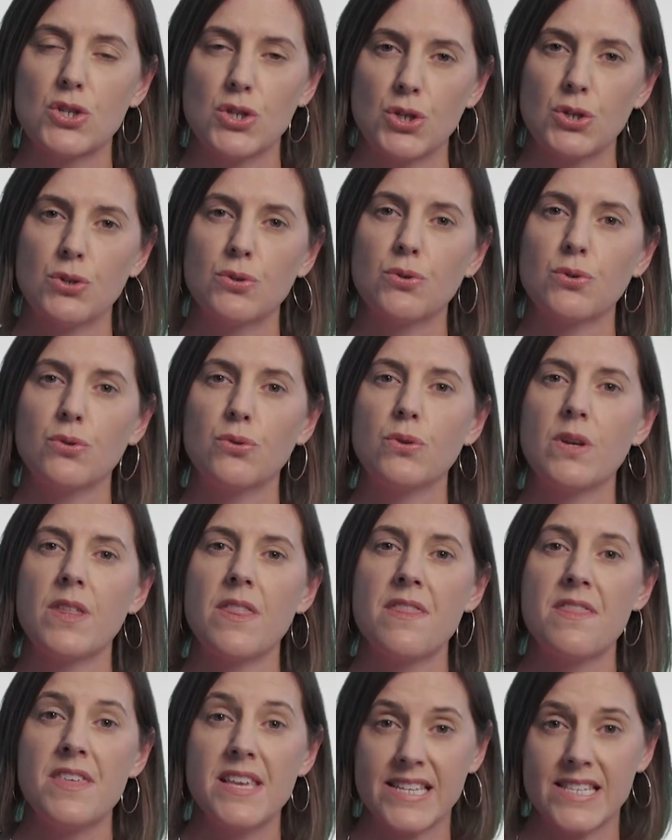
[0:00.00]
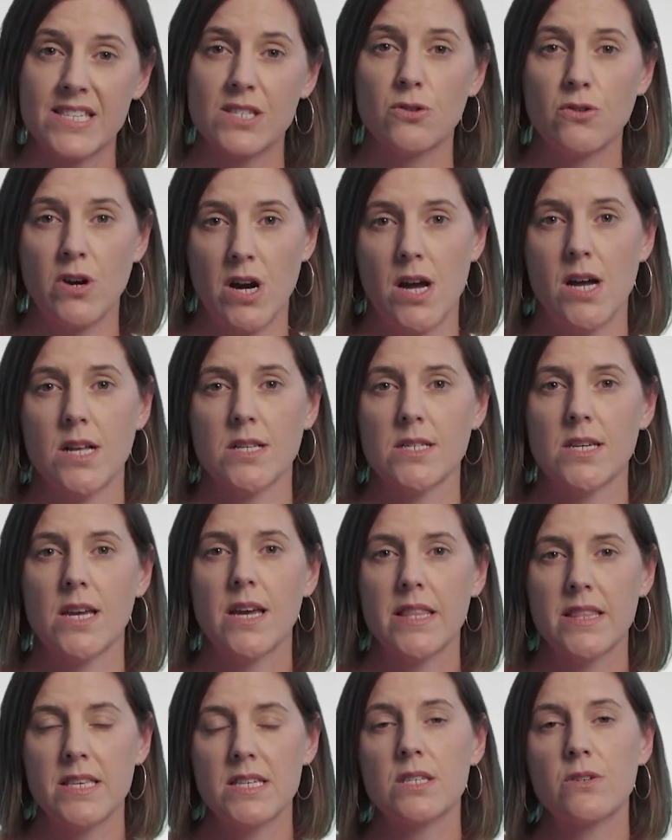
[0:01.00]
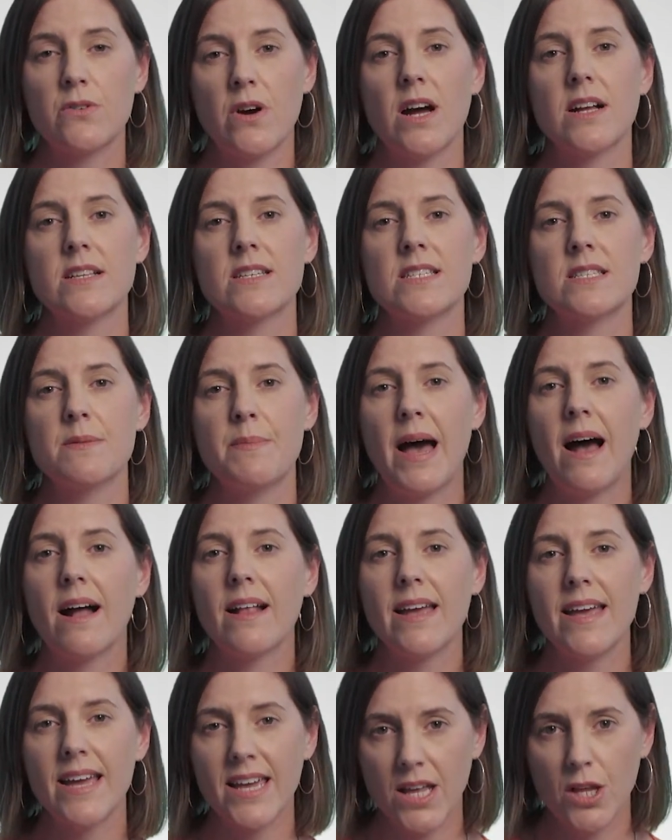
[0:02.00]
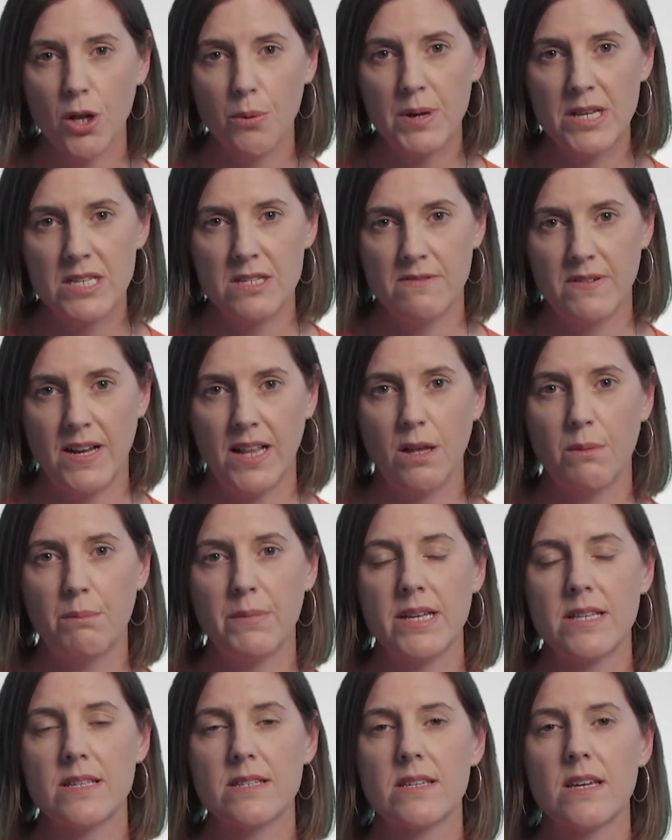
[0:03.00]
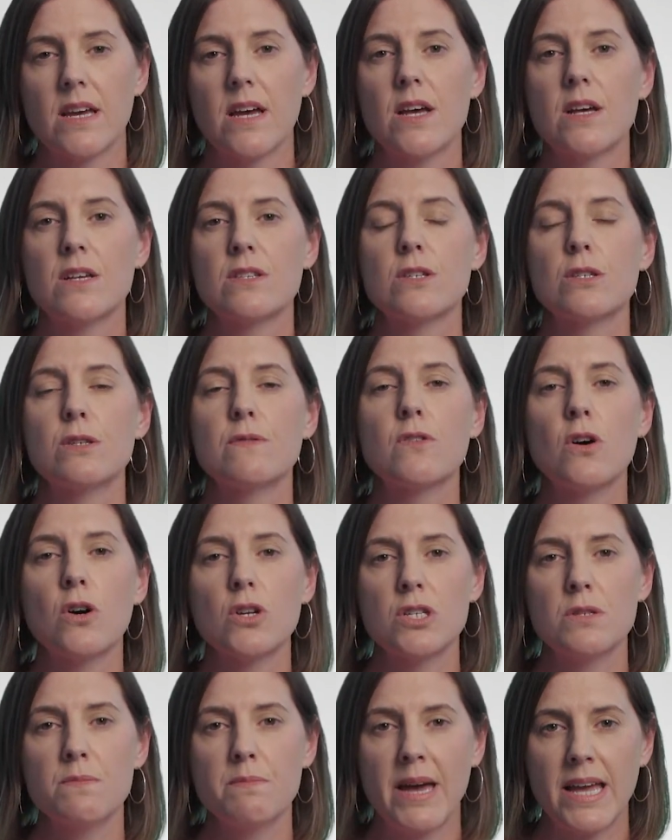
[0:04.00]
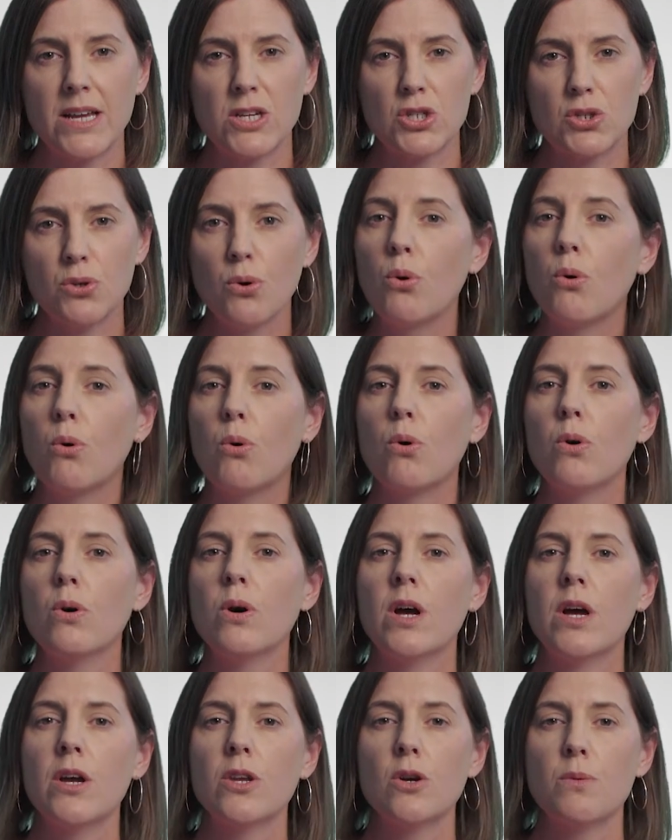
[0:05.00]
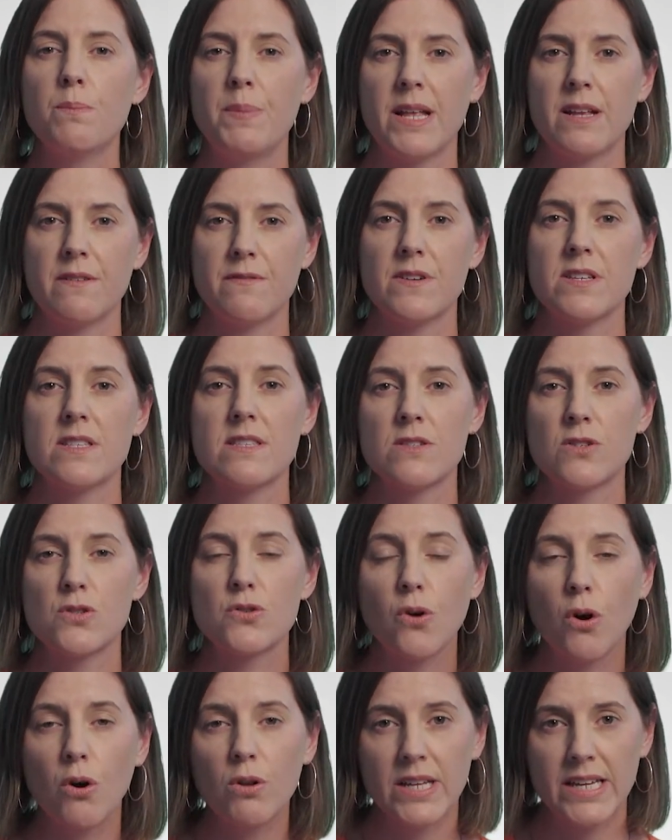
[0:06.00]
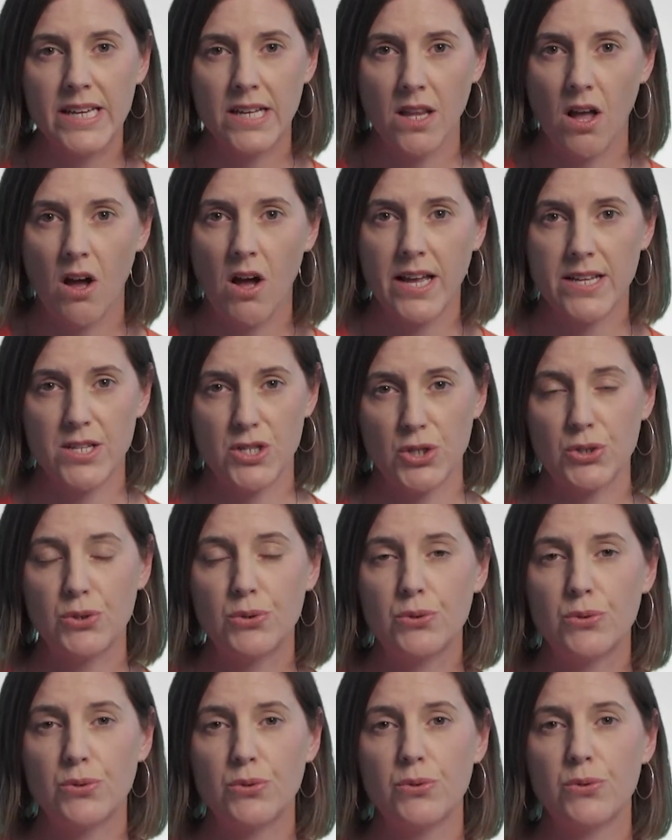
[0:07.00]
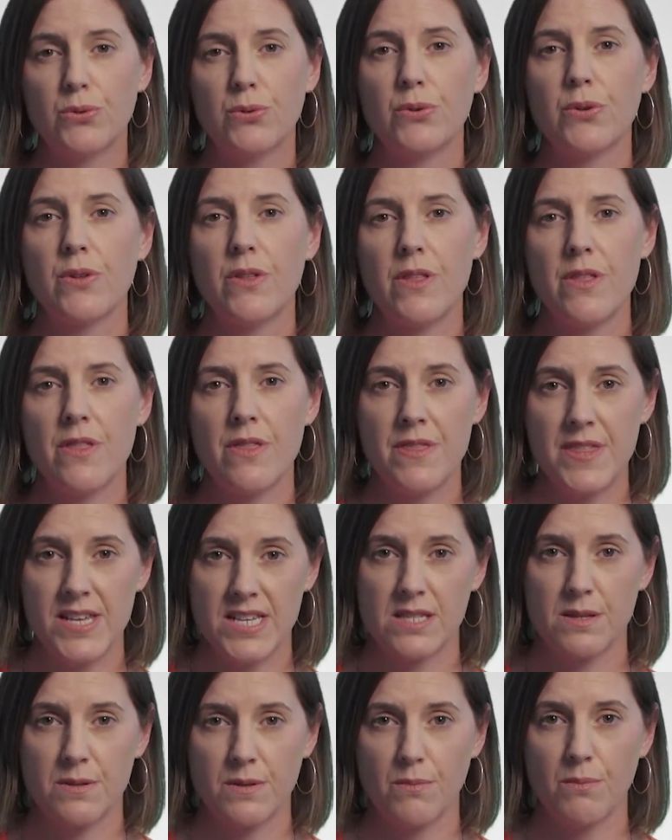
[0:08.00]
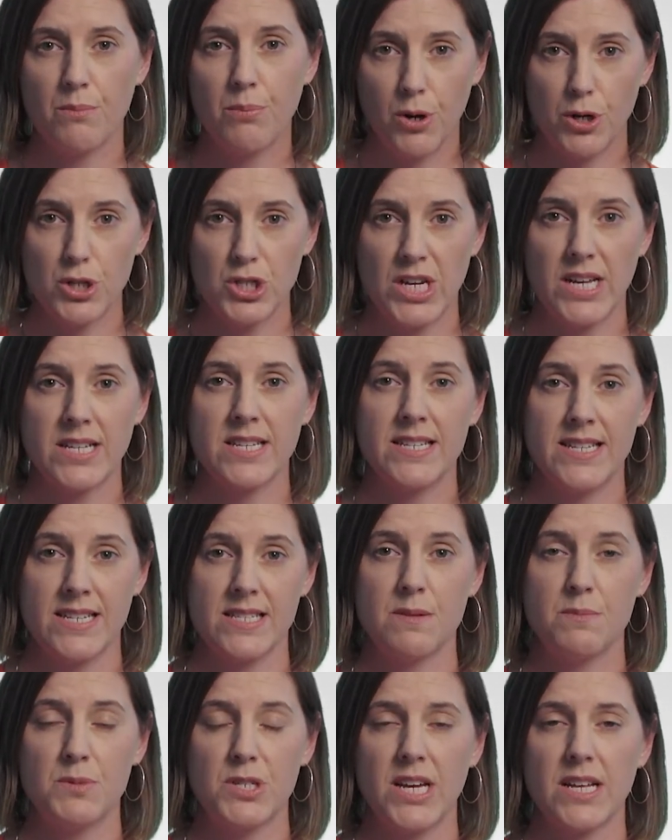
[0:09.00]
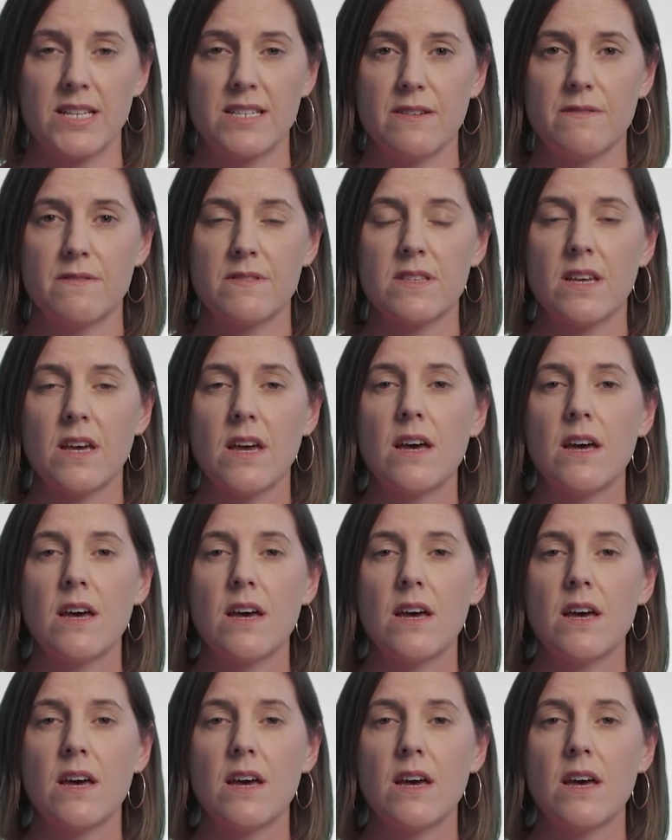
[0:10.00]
to this grant. This grant is about economic development, so you've got to make sure your benefits strongly align to this project and its objectives.